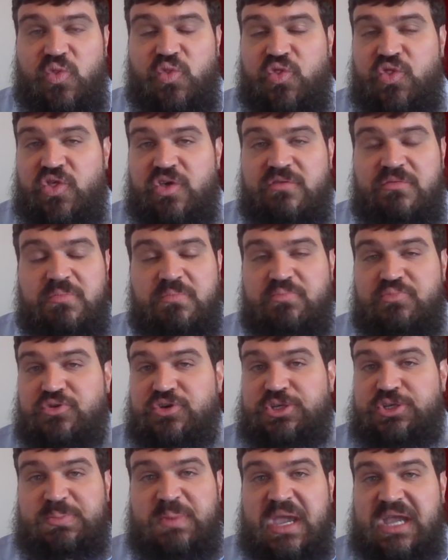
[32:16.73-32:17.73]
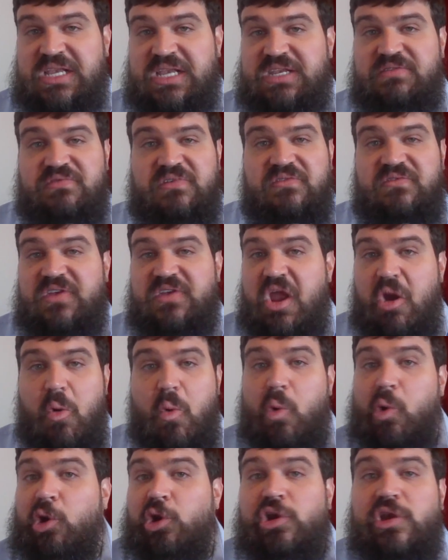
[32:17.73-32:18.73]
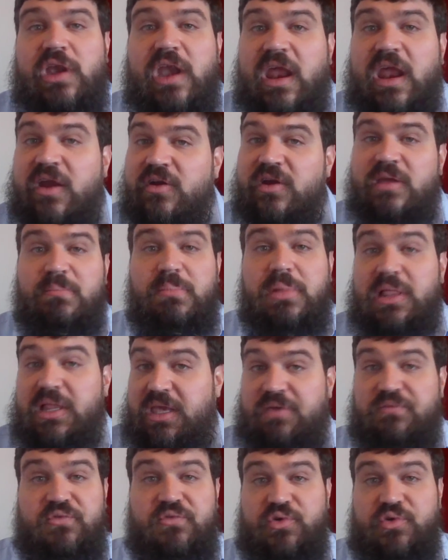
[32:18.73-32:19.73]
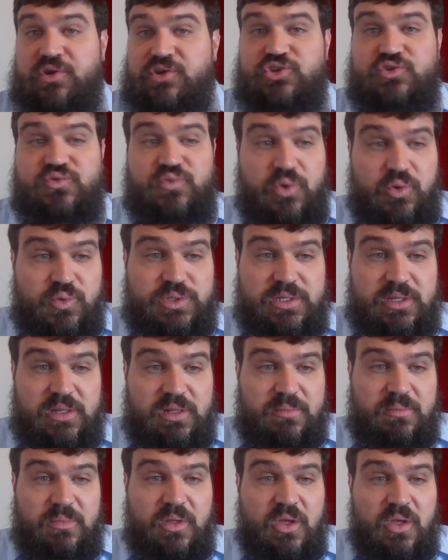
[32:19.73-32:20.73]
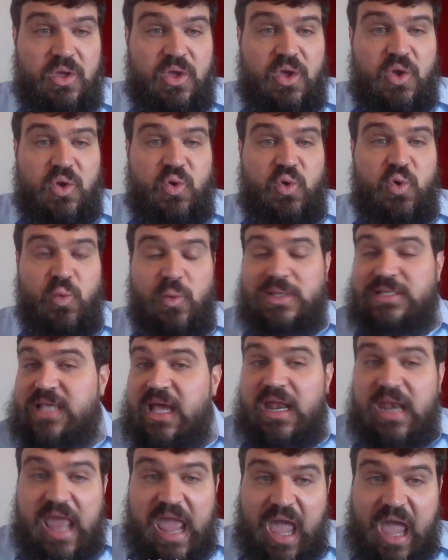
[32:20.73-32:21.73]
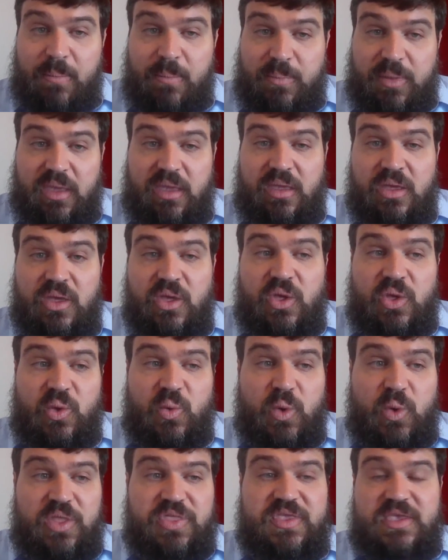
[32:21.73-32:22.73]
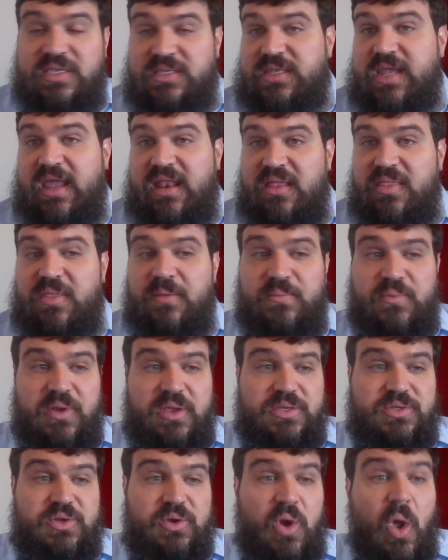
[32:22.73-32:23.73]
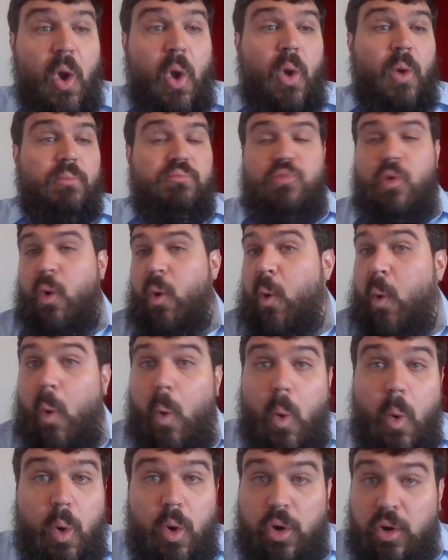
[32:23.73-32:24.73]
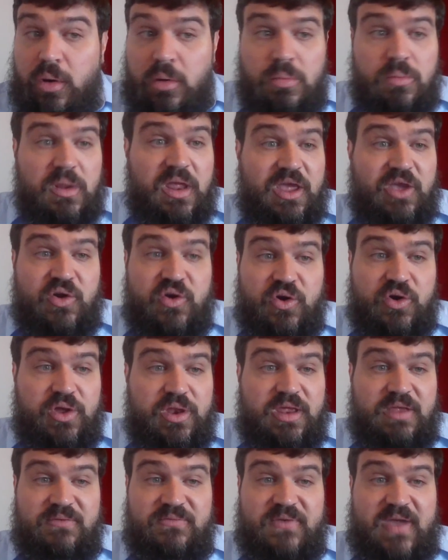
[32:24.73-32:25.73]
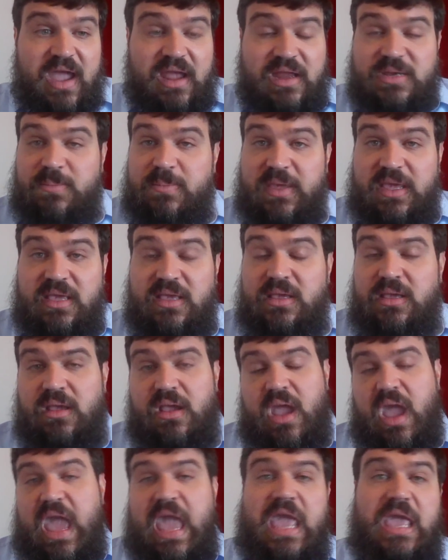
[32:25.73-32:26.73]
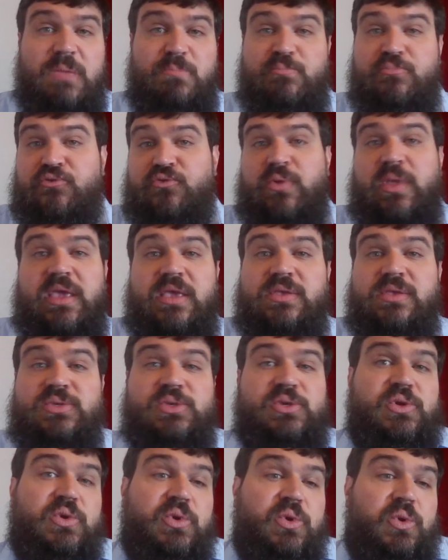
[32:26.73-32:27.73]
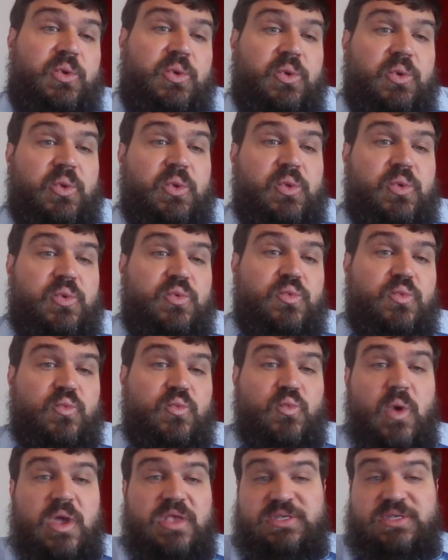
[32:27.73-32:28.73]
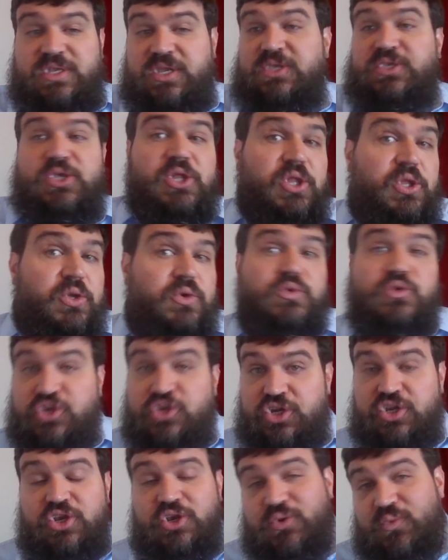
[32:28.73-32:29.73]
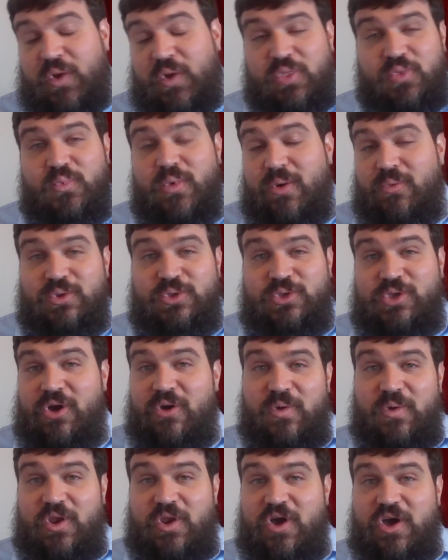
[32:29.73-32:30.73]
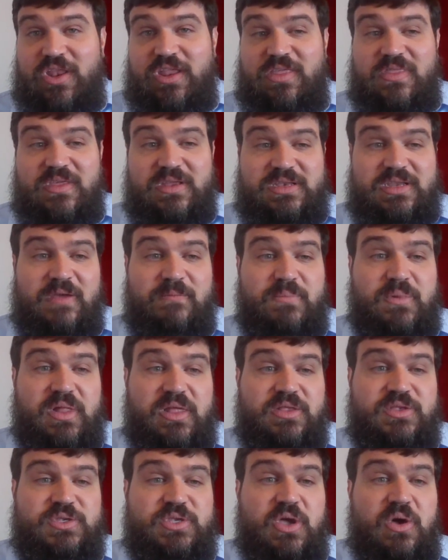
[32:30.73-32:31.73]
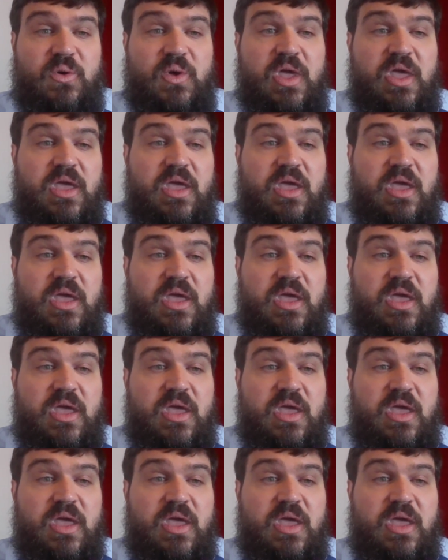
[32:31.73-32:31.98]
the perspective of an ordinary believer in Jerusalem who was unhappy with the state of the priesthood. Or it could, in fact, be a priest who was disillusioned with what was going on in the temple and so